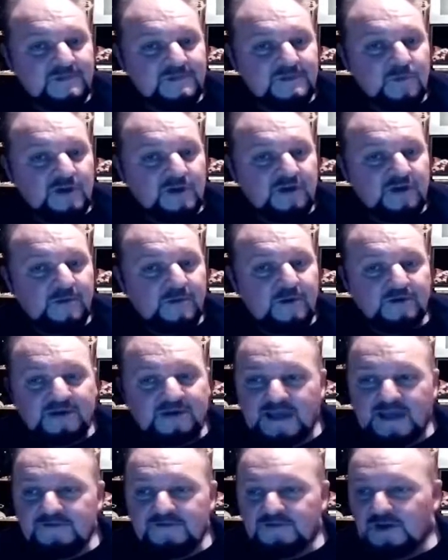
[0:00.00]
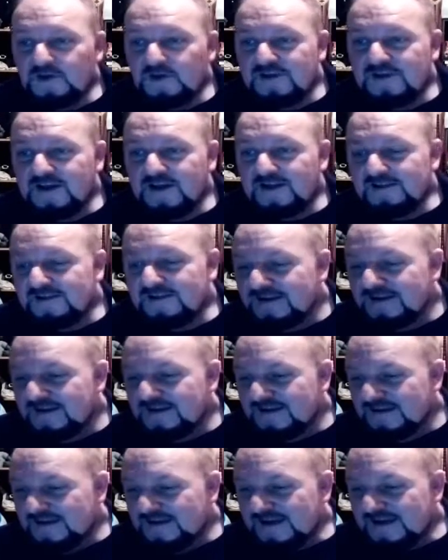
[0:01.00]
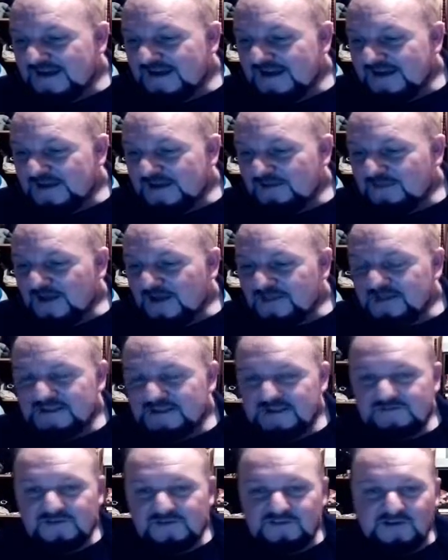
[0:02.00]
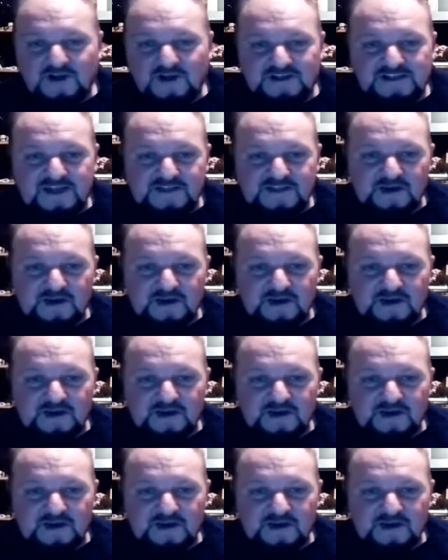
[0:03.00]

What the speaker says: The Waitomo Caves Hotel, I think they've decided now,